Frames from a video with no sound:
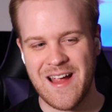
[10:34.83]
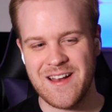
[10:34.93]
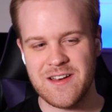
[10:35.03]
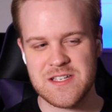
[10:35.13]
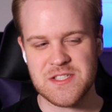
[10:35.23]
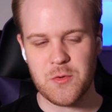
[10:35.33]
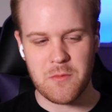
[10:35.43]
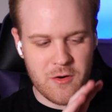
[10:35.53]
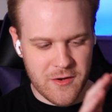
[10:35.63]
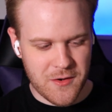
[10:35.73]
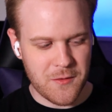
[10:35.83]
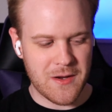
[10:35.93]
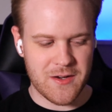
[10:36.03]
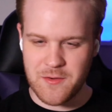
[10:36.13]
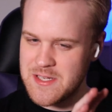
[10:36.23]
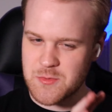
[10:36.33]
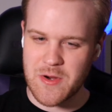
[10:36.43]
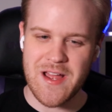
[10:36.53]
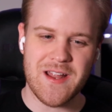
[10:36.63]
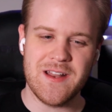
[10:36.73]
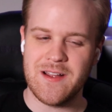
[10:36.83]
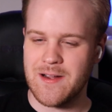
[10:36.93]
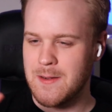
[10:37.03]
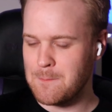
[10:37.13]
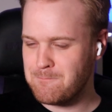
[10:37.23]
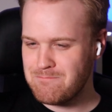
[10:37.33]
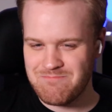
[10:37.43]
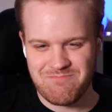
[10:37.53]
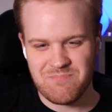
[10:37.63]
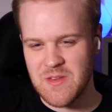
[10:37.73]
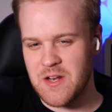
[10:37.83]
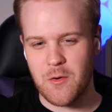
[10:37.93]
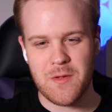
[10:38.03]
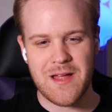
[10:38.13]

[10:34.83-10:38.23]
and so Mario, I know he's red. Um, you know,